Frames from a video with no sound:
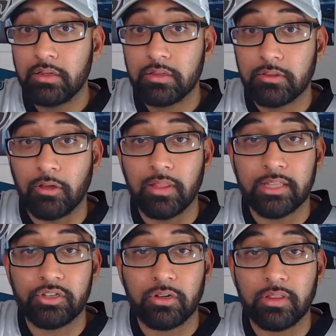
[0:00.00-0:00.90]
don't let
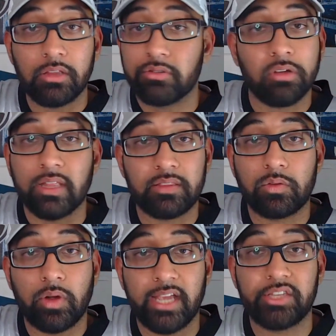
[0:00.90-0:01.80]
the
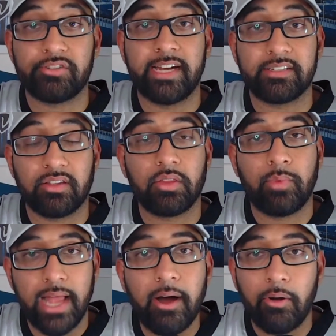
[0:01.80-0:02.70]
door hit your ass on the
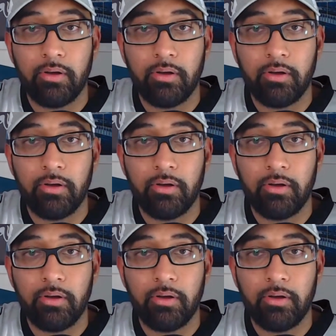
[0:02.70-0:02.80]
way out.